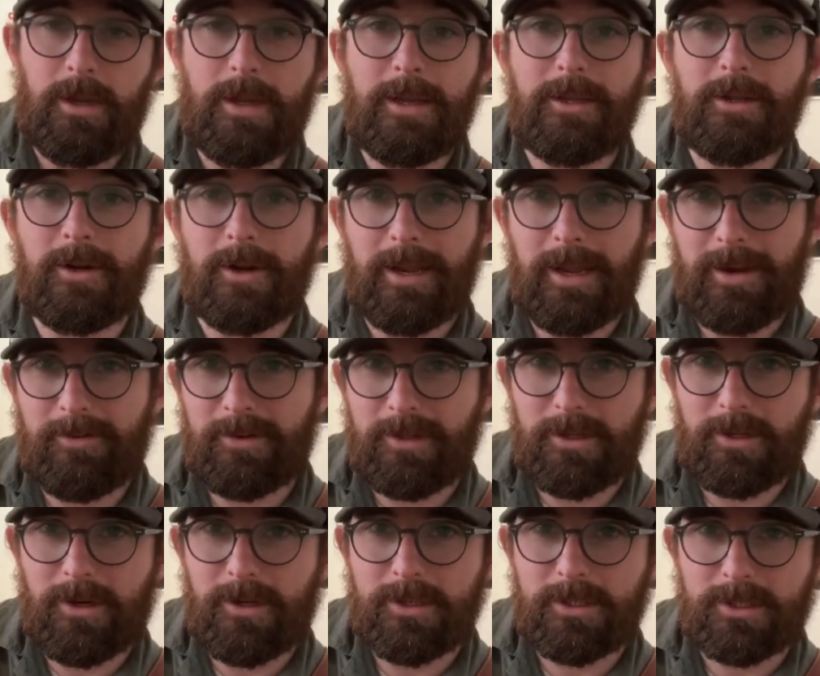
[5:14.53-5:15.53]
know,
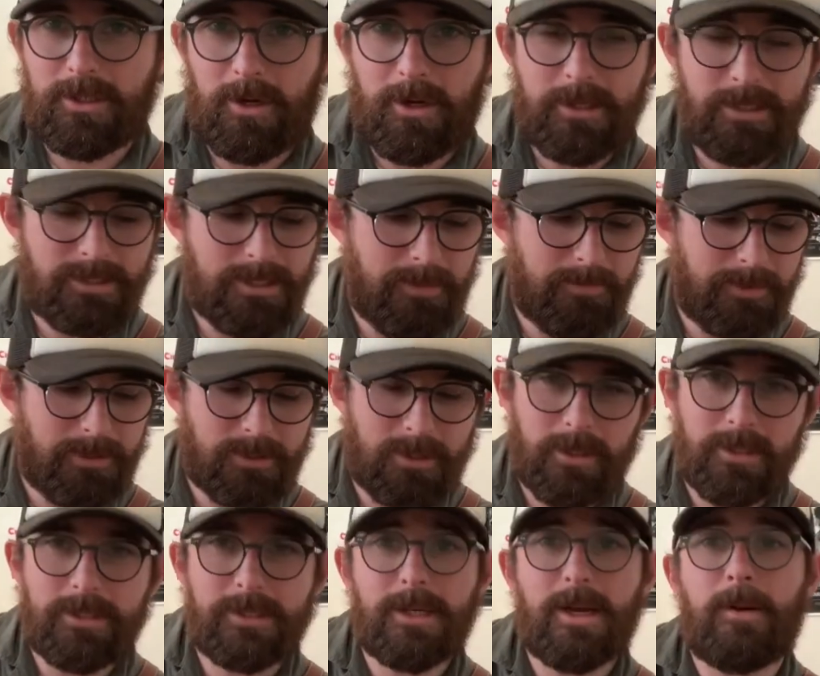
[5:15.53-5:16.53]
everything kind of tidies up and
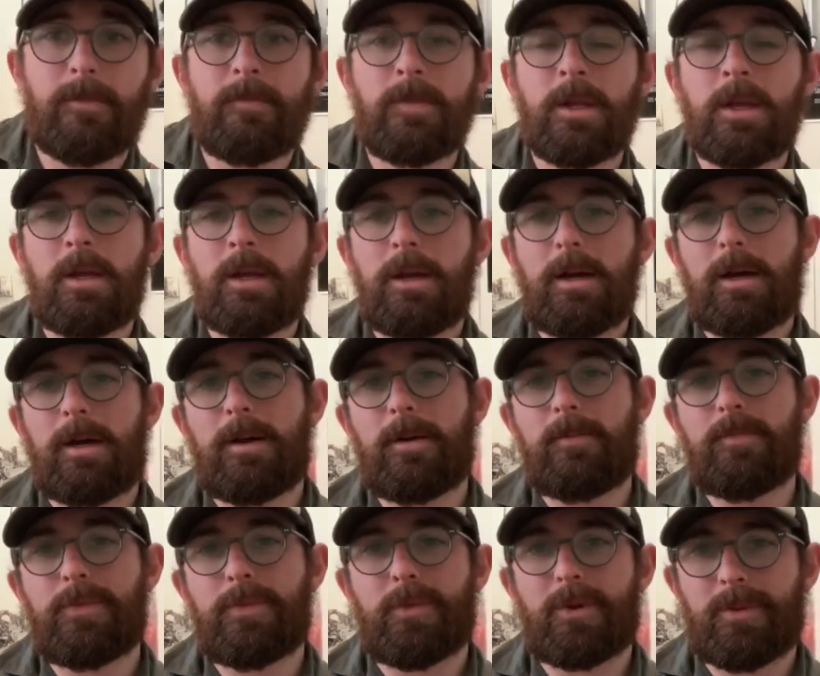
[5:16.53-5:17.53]
tightens up.
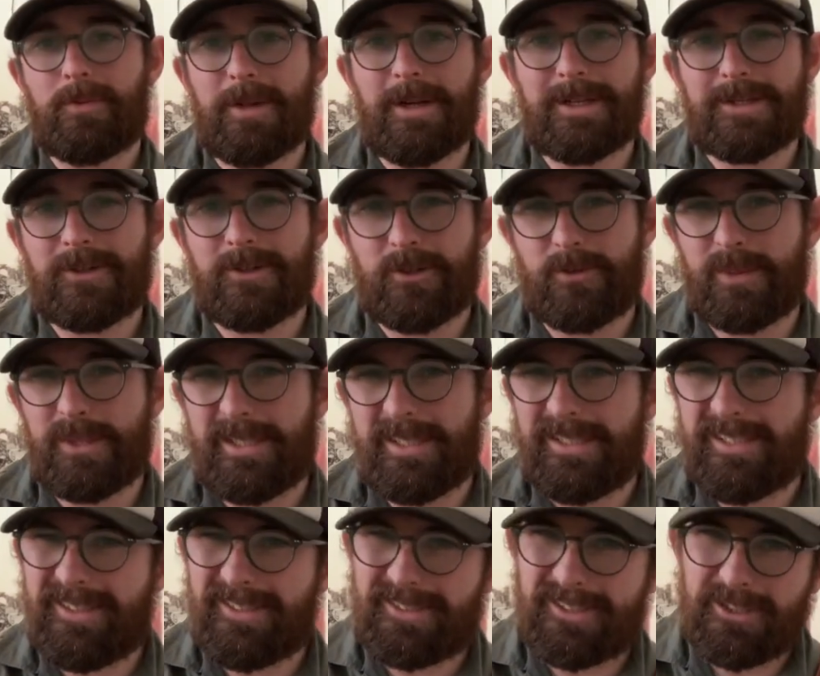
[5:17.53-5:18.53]
When I'm playing
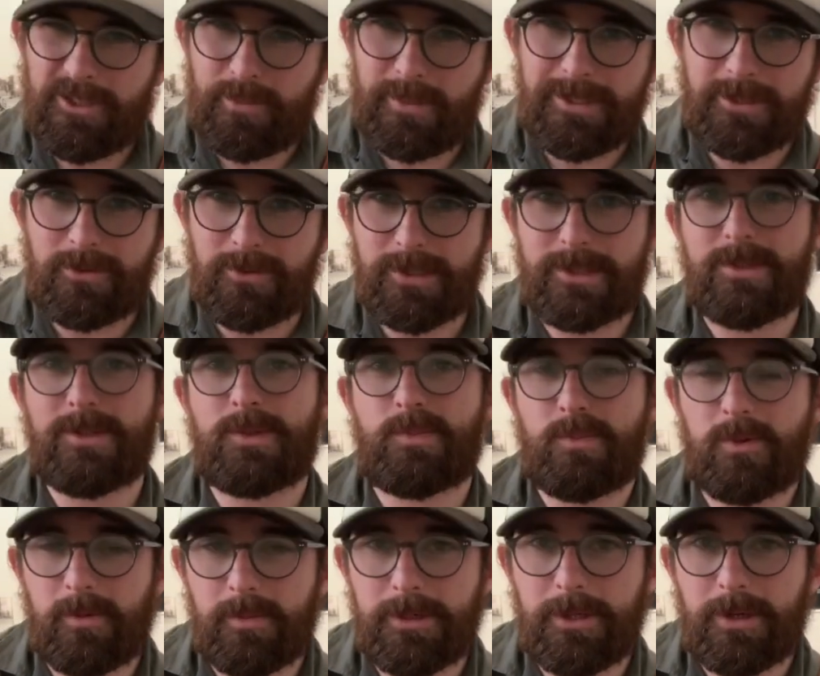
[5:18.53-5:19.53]
psychobilly, look, a little bit of gristle is
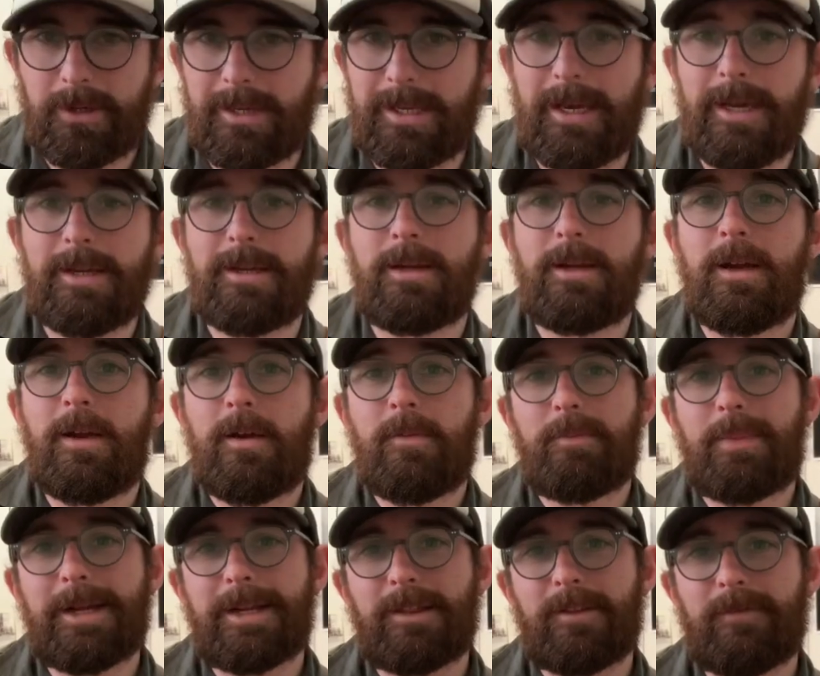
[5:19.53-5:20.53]
probably okay,
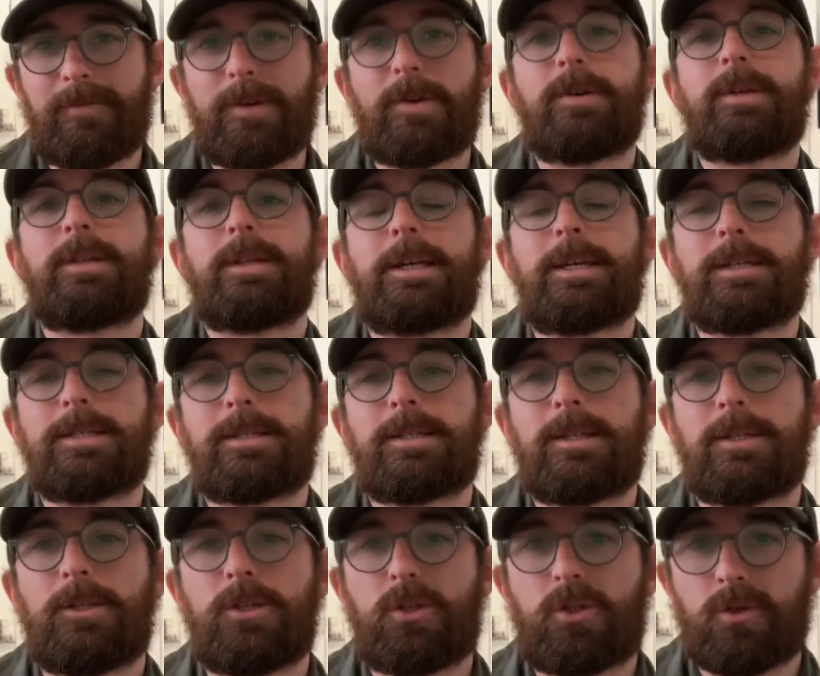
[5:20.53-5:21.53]
but at the very
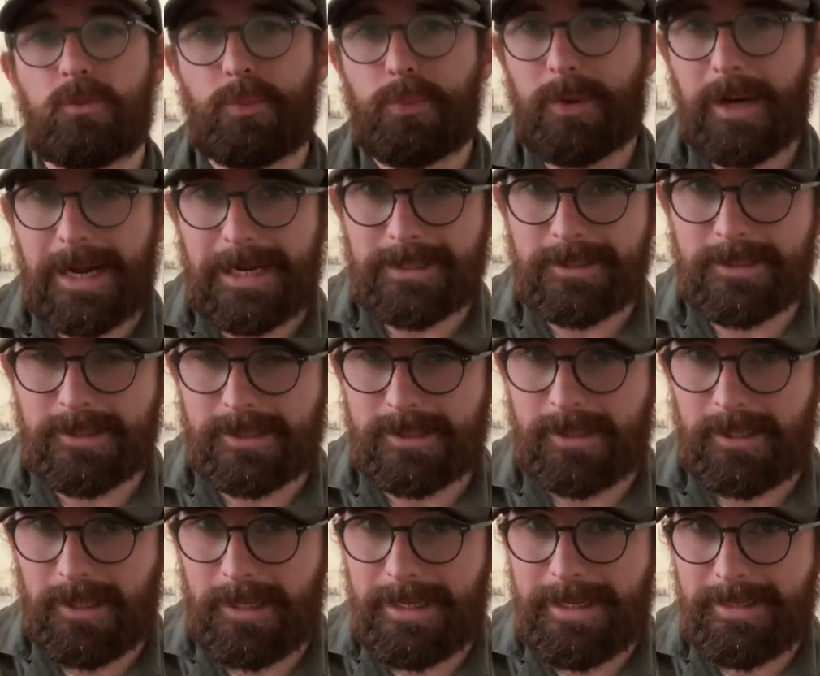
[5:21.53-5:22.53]
least, you should practice
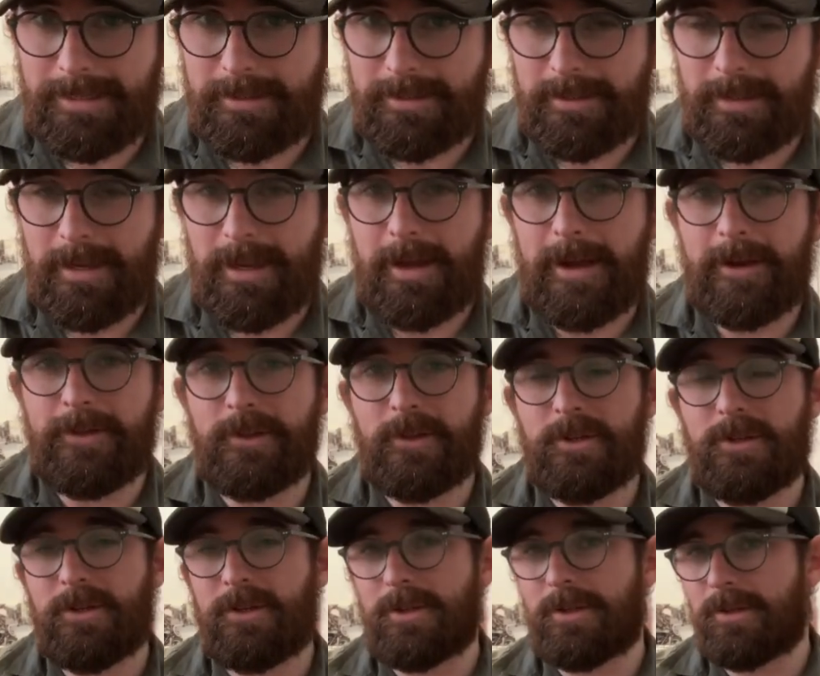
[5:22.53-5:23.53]
clean, and
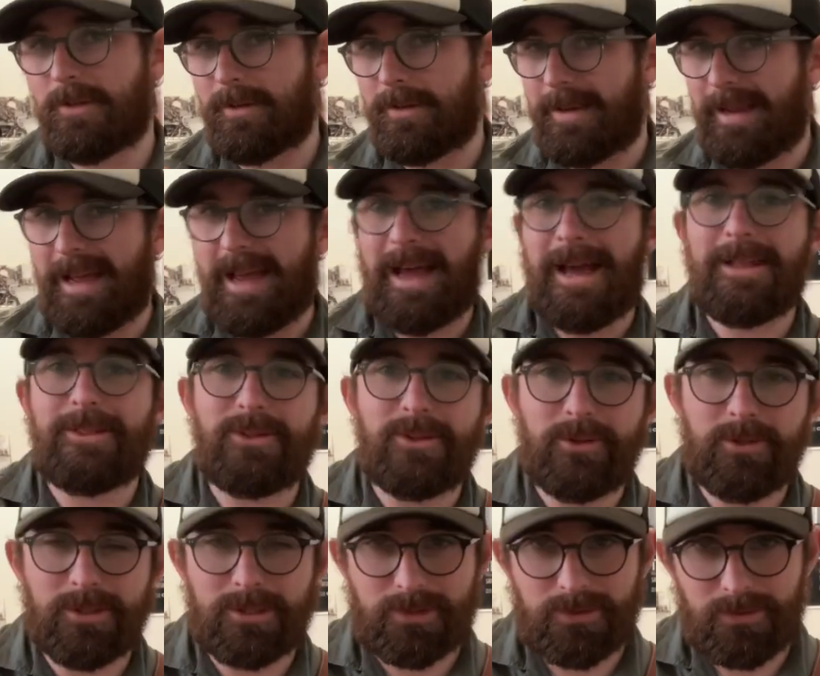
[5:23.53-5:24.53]
then you can add the
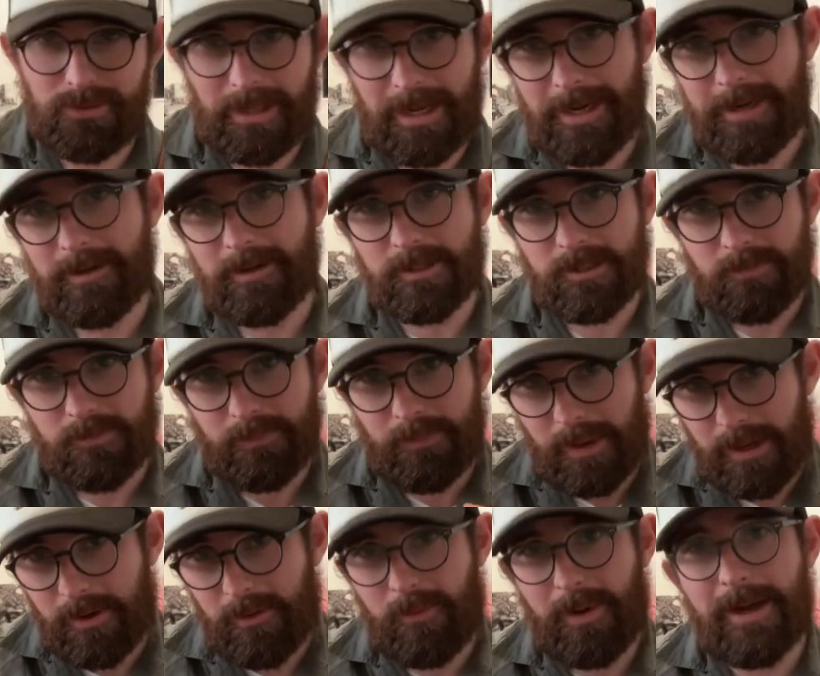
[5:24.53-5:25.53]
gristle later. It's a
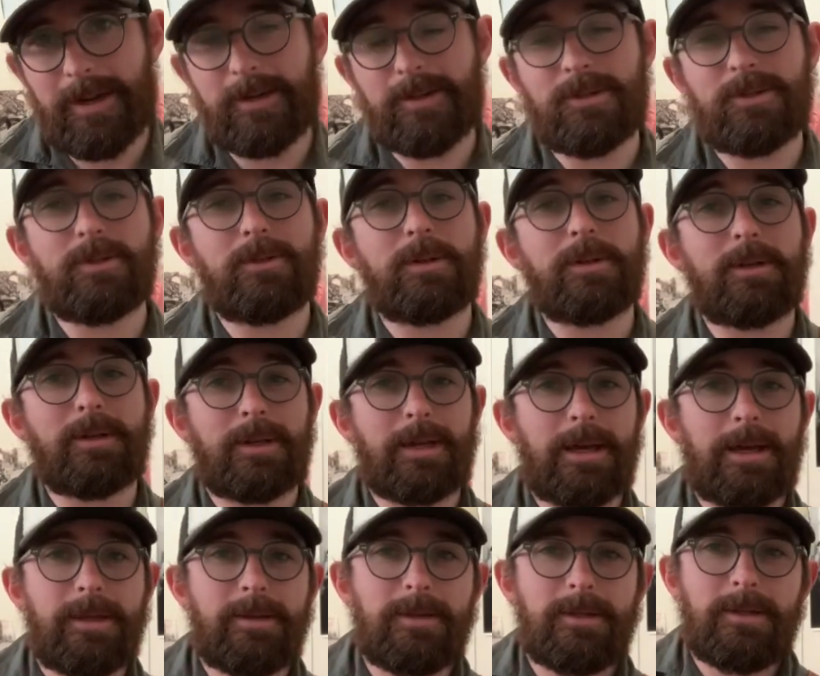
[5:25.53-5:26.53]
better way to do it,
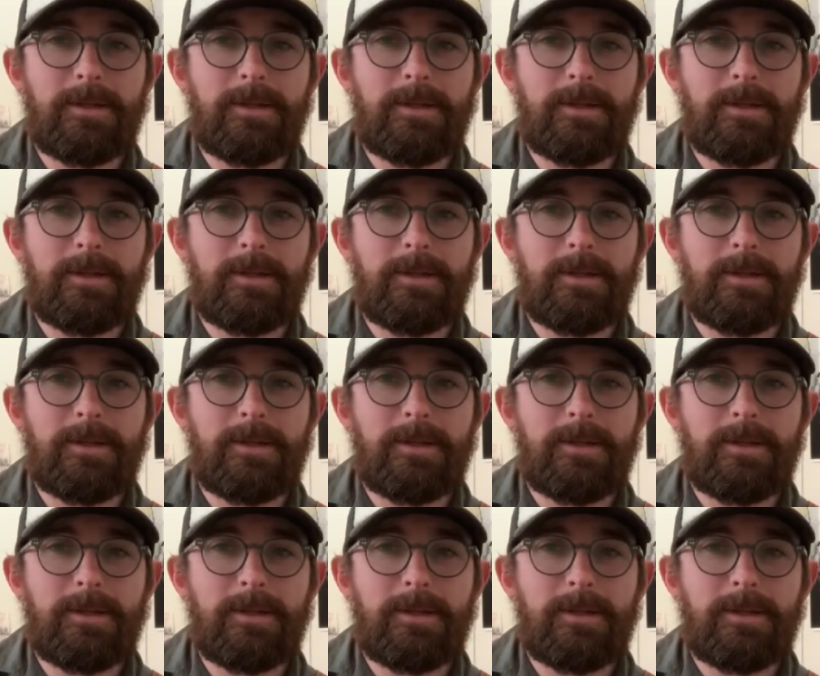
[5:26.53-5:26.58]
okay?